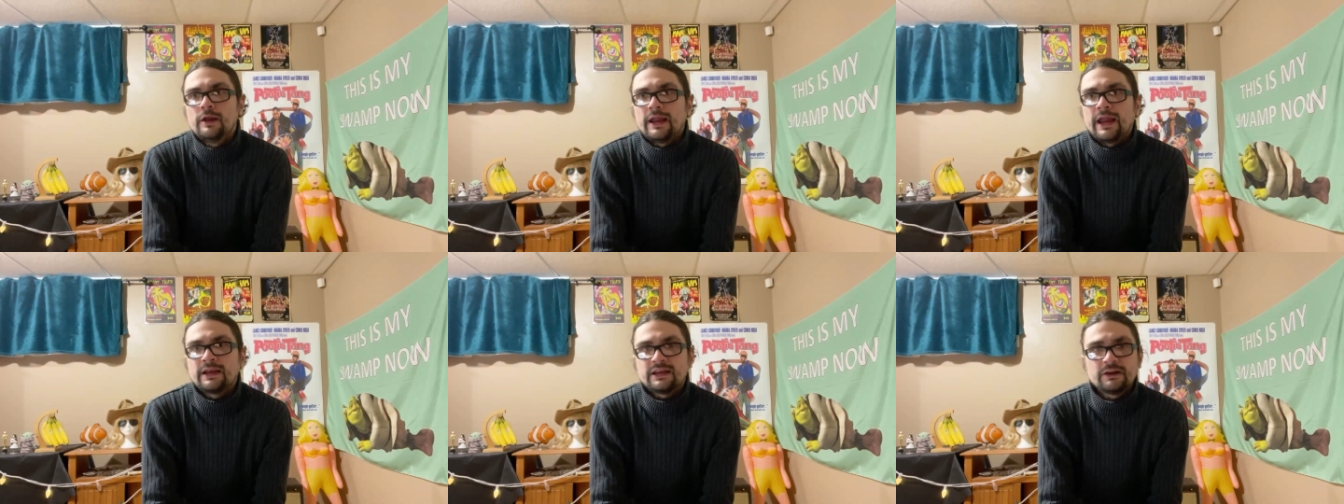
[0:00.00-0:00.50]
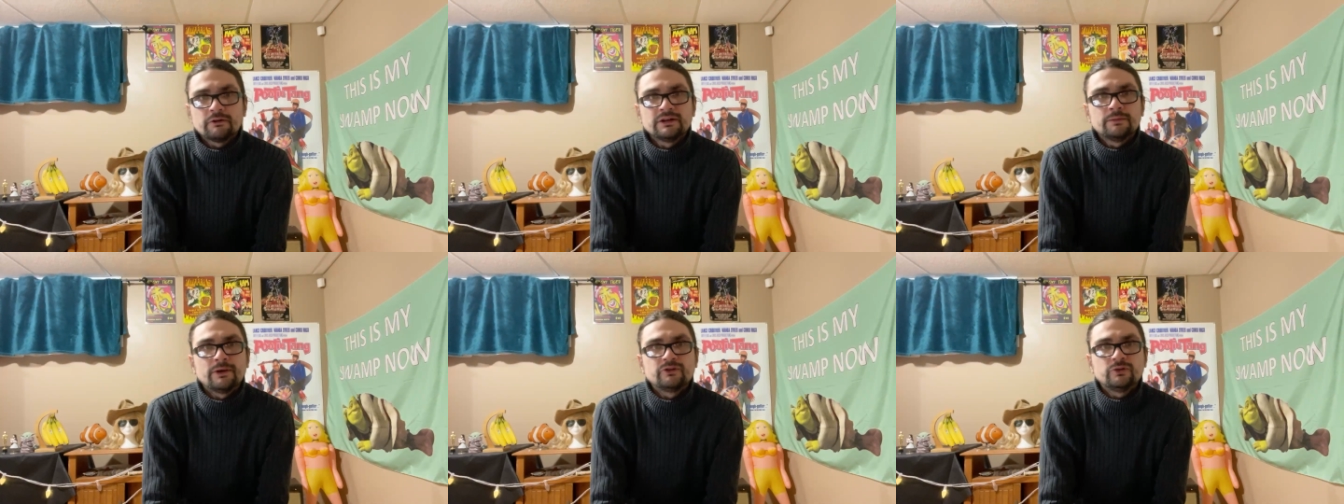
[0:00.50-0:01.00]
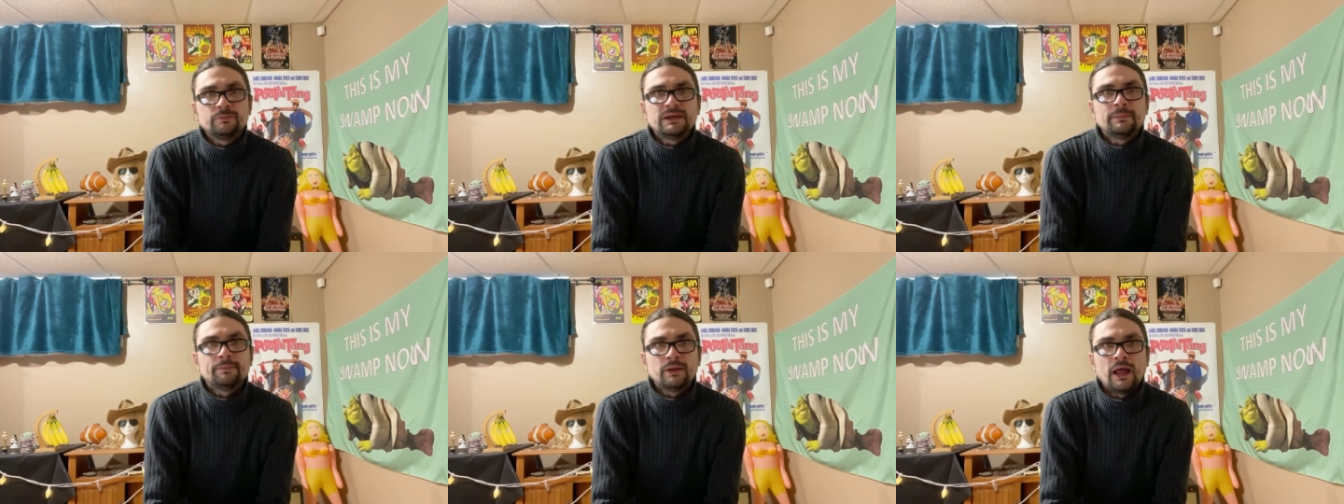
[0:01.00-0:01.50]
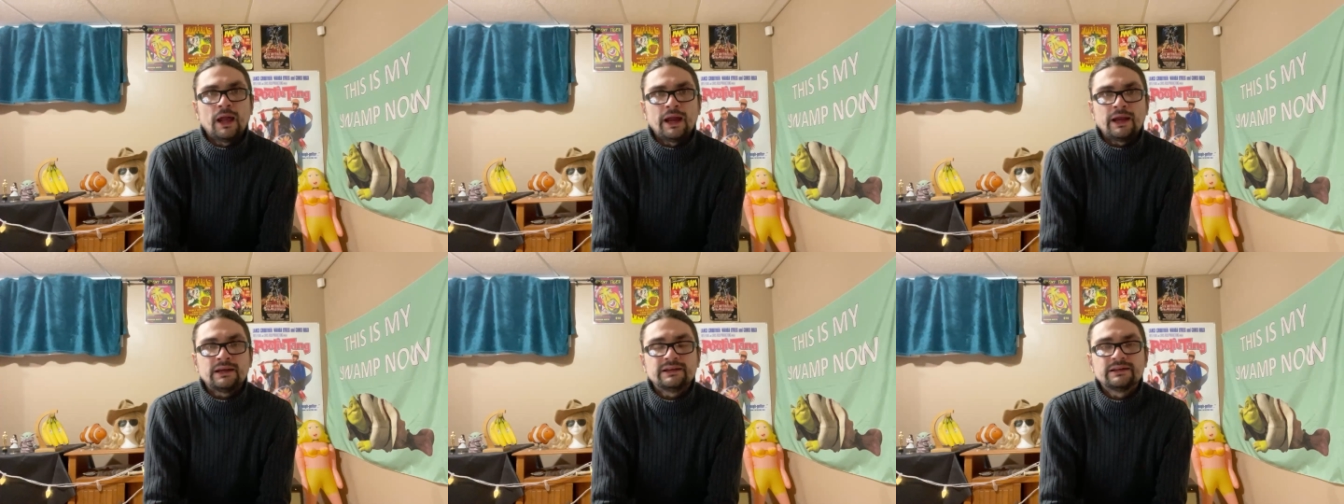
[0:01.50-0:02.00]
and hearing about you being
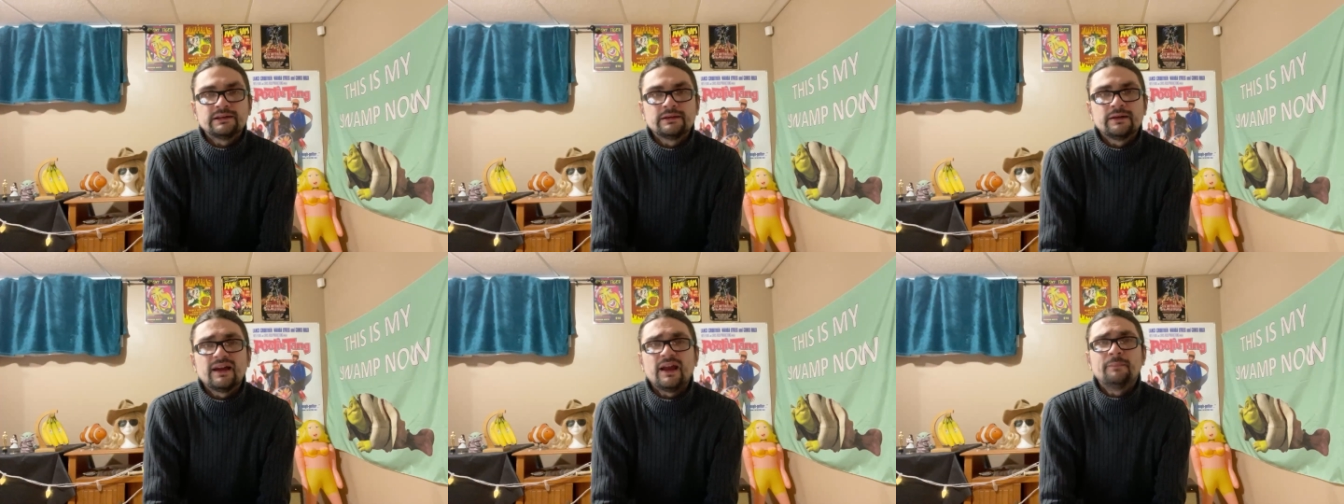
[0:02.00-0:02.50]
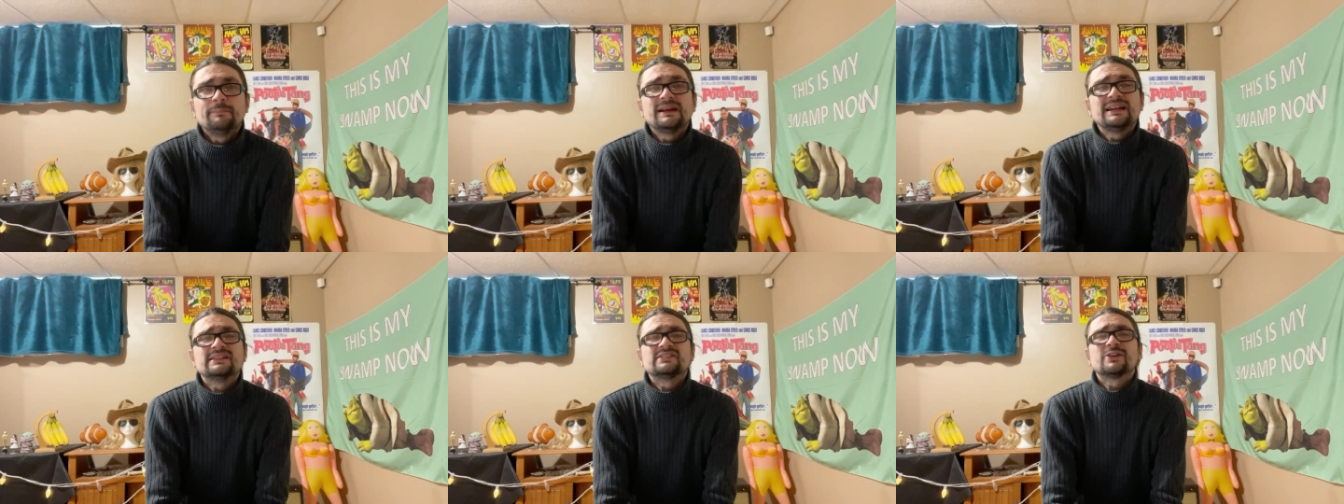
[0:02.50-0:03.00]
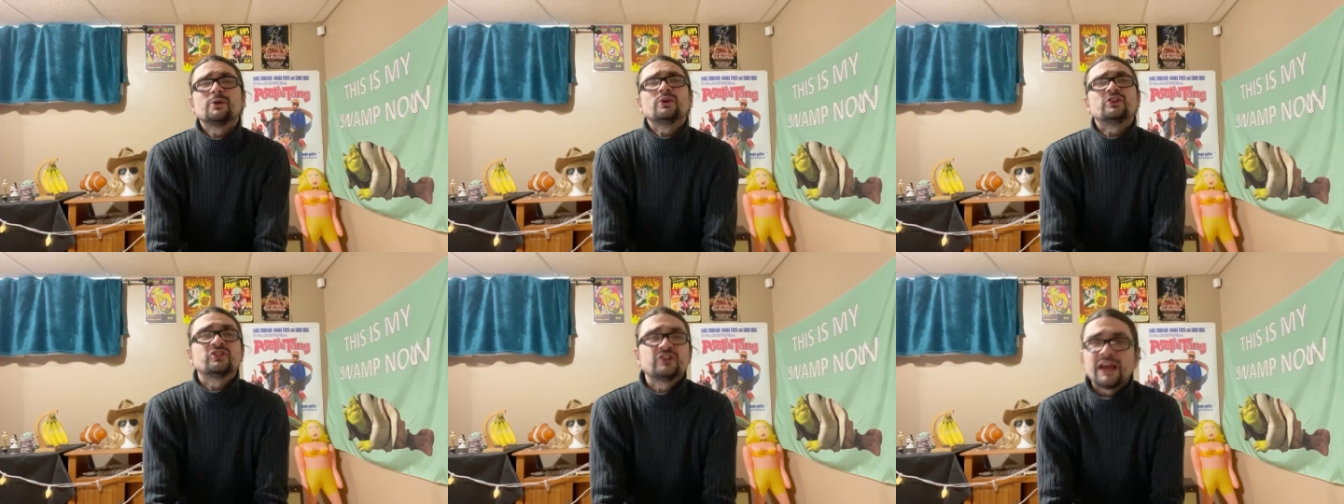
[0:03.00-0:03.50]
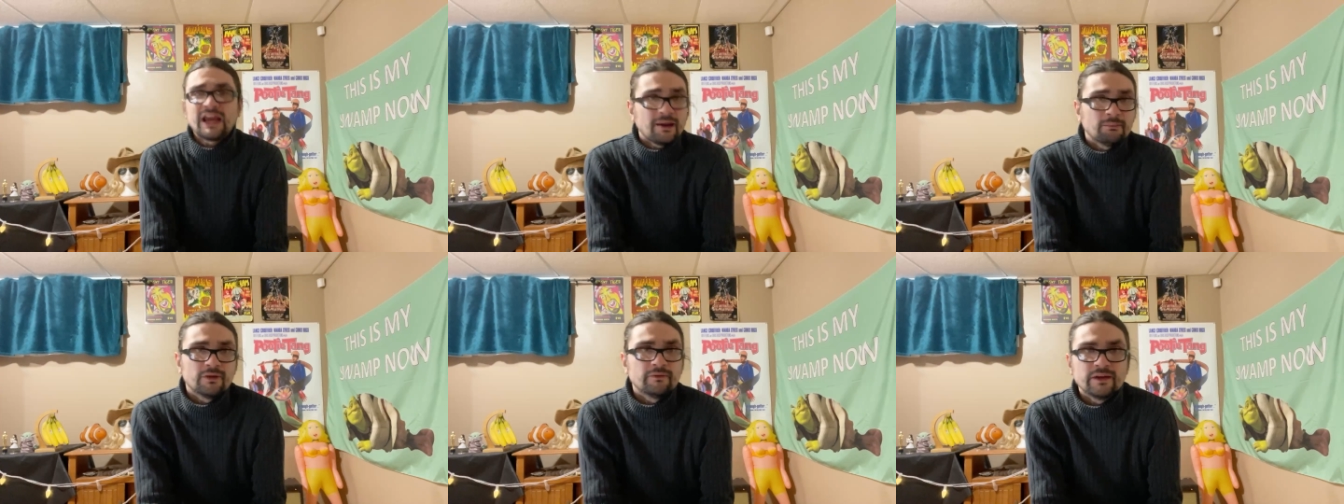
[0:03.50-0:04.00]
blind and being so
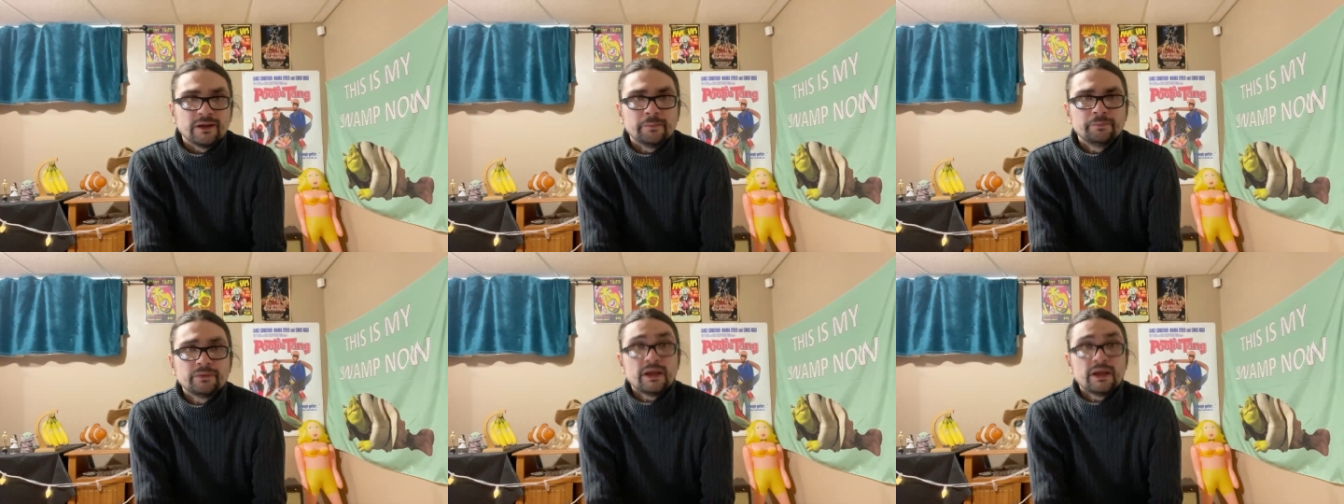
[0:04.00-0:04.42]
ashamed of it.